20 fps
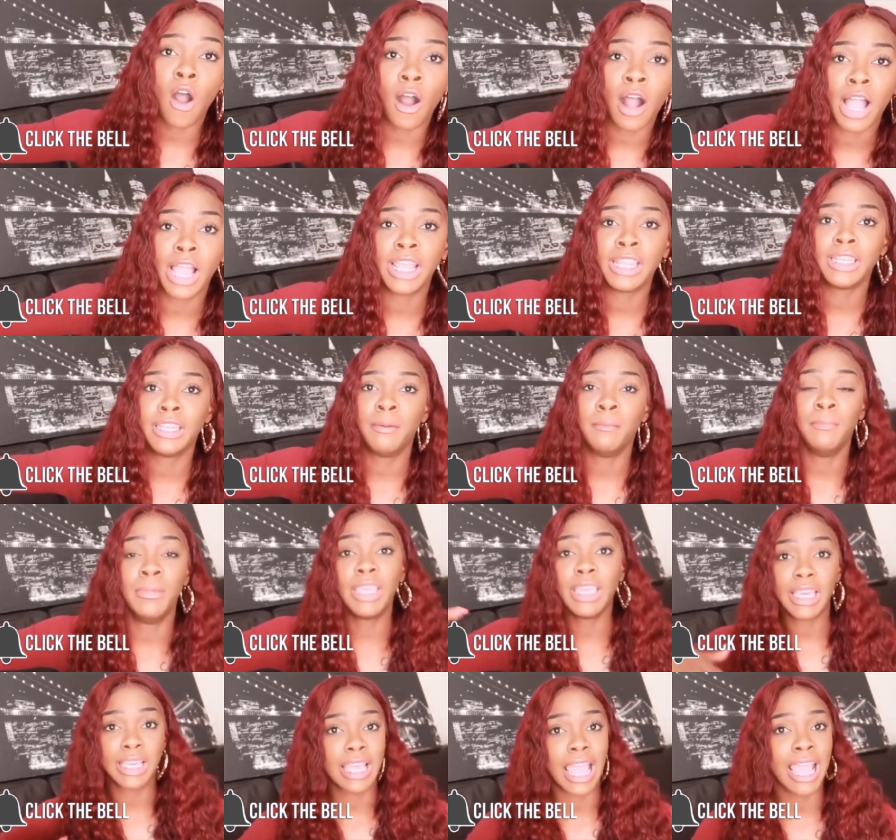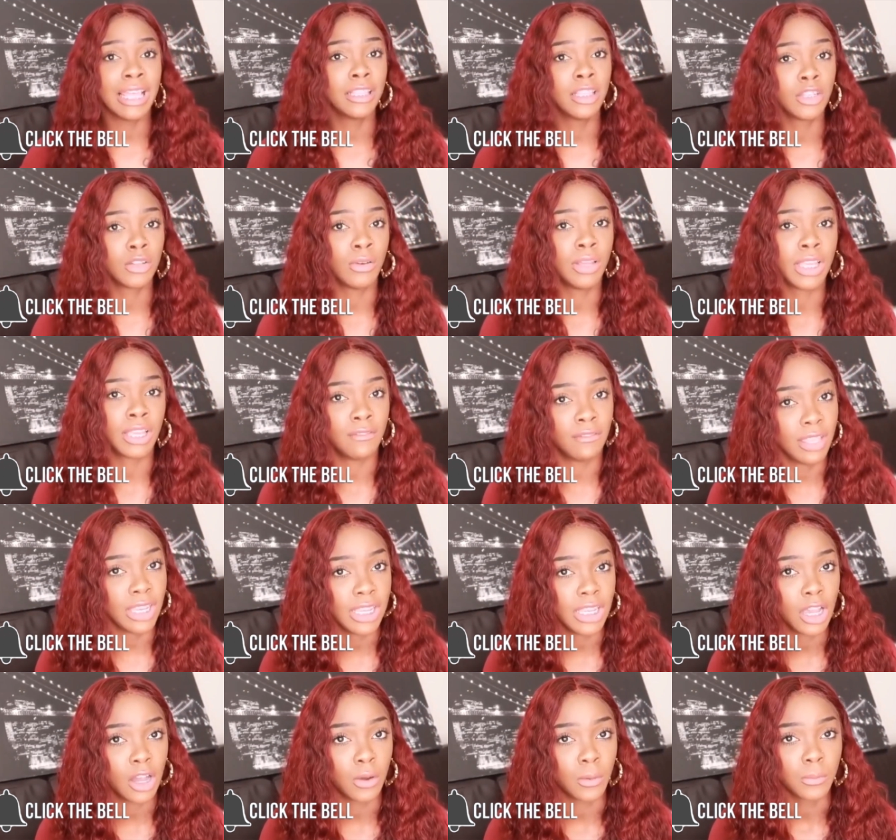on me and Kayla doing a
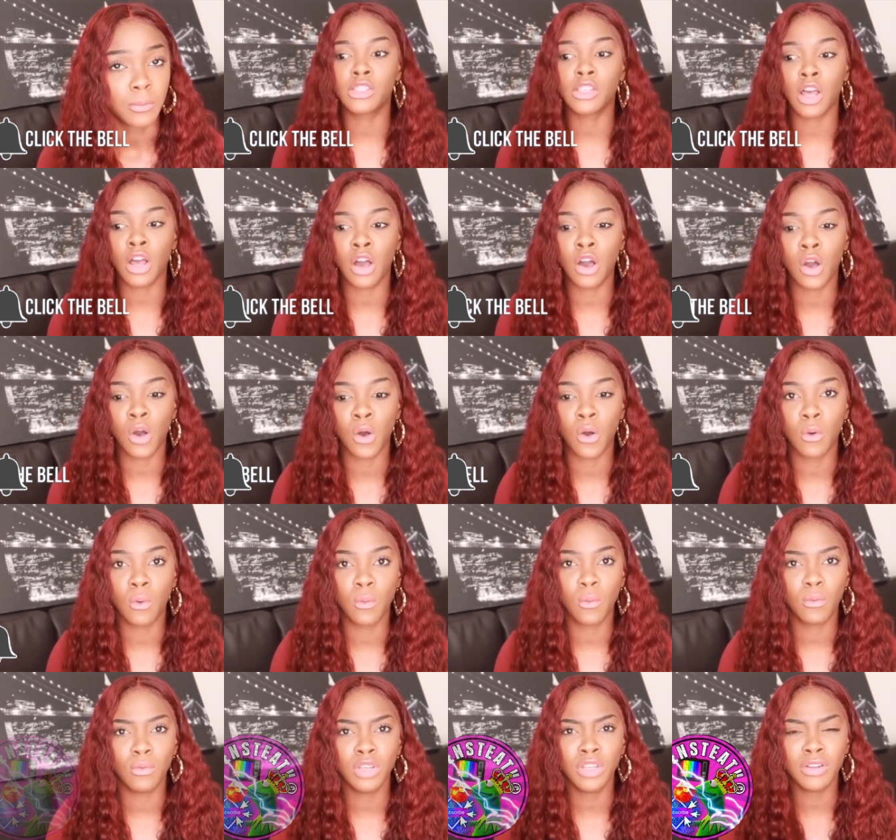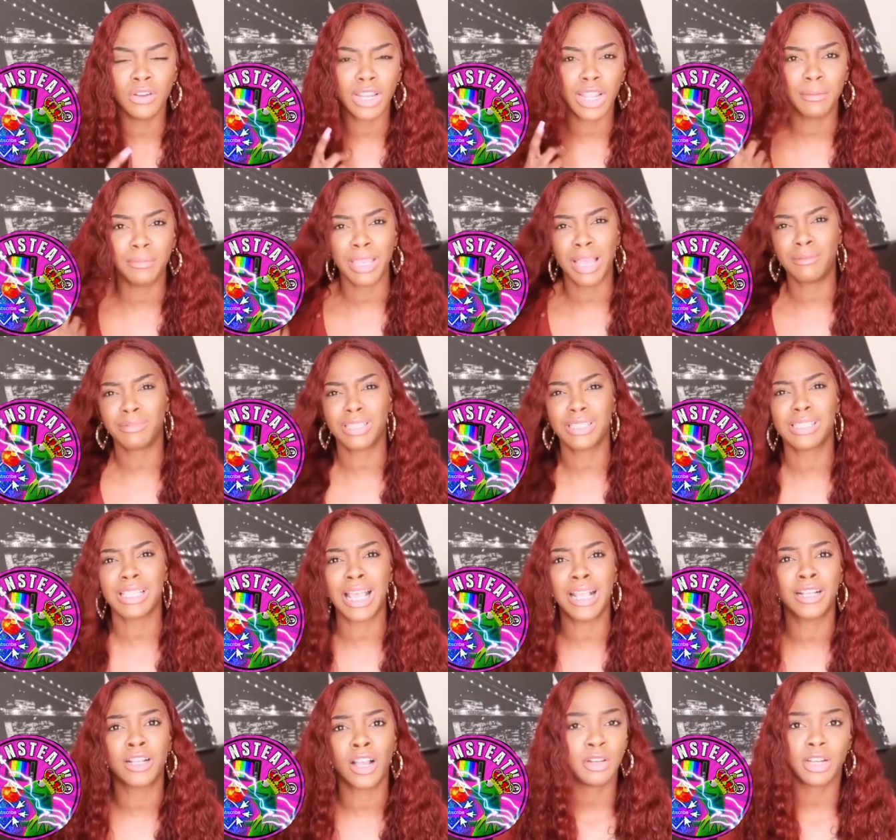video. So, you know what I mean? I'm just
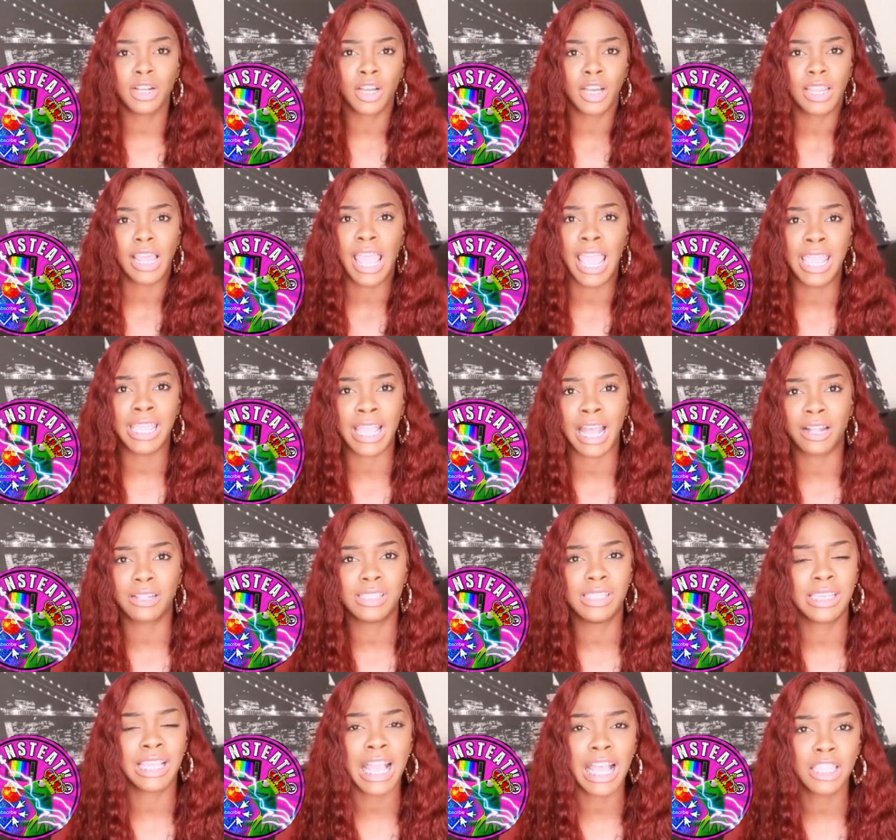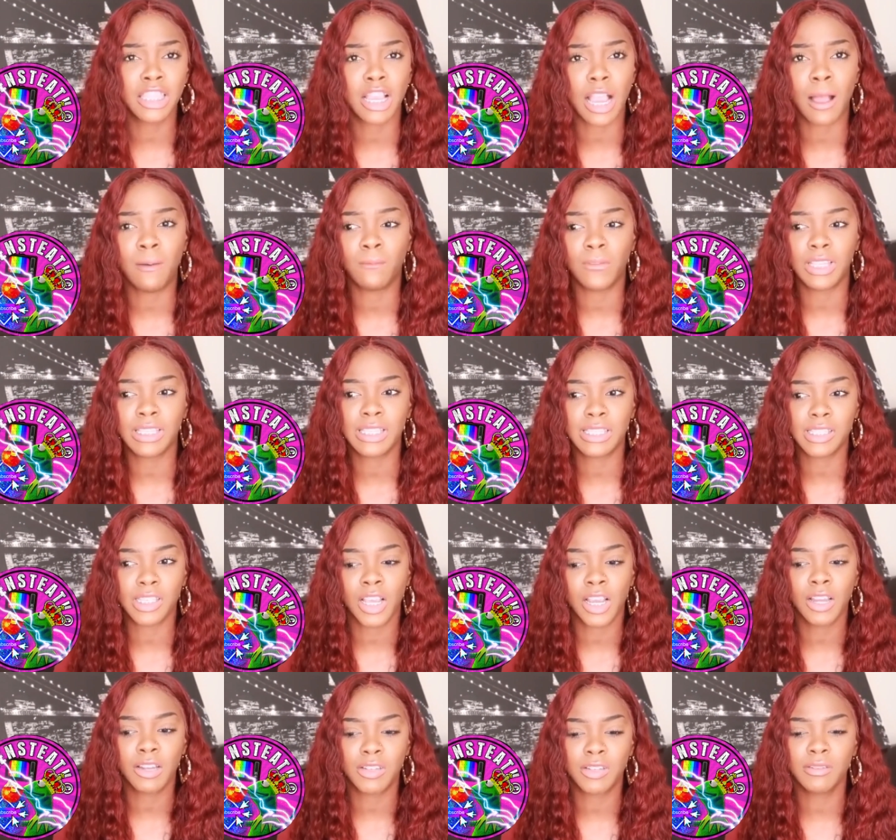like, we we're gonna hang out together. I vented to
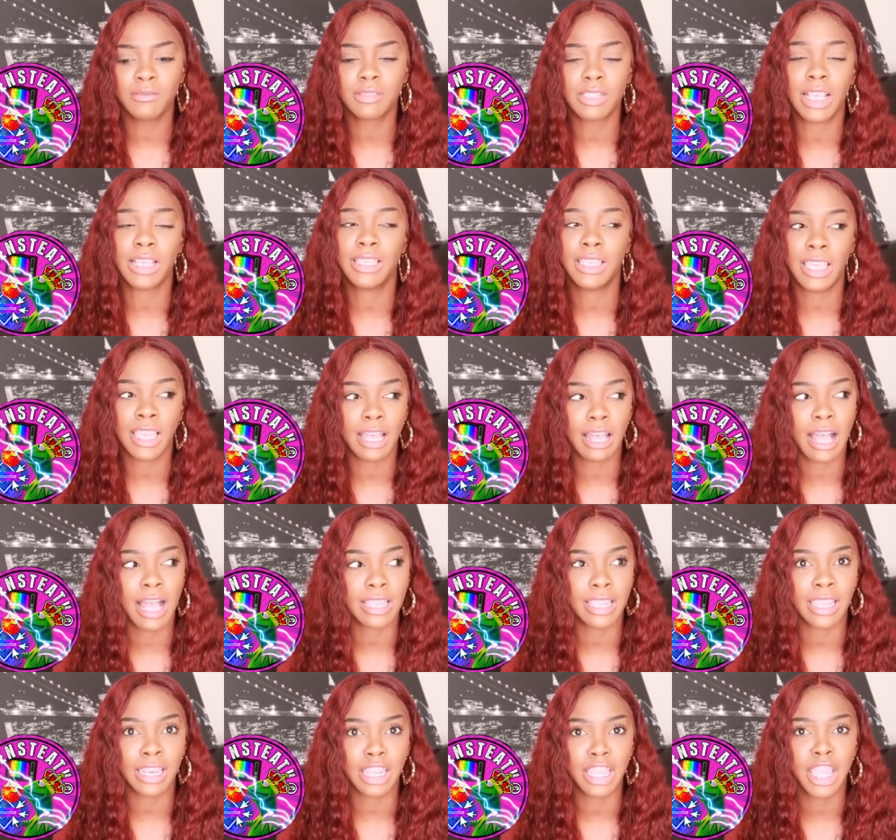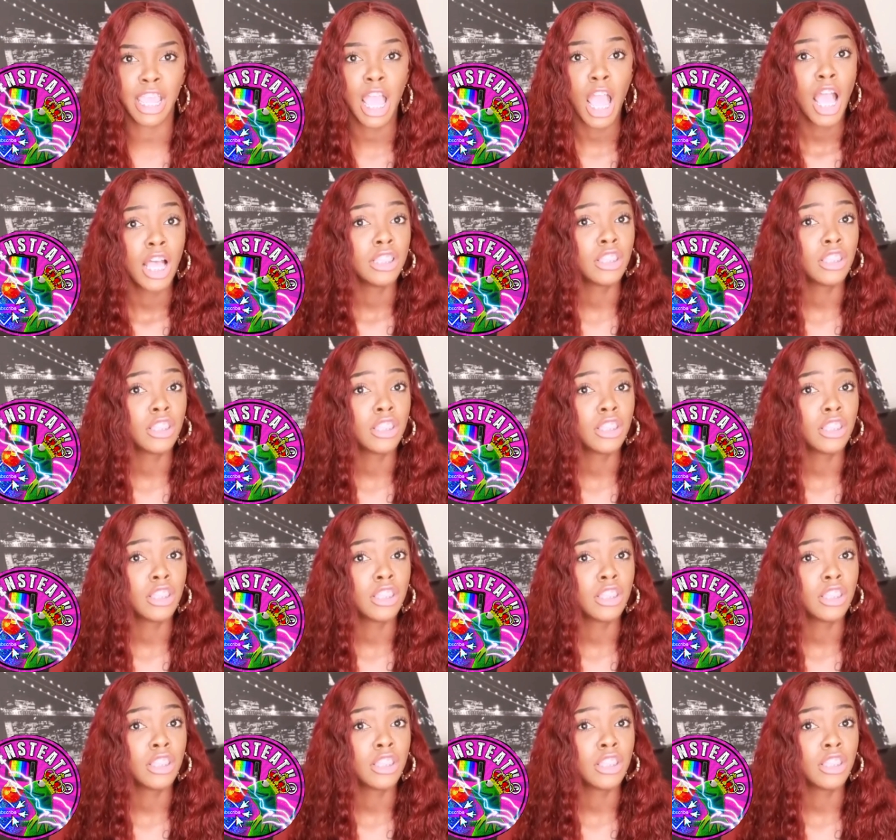her and she was like, yeah, I get it.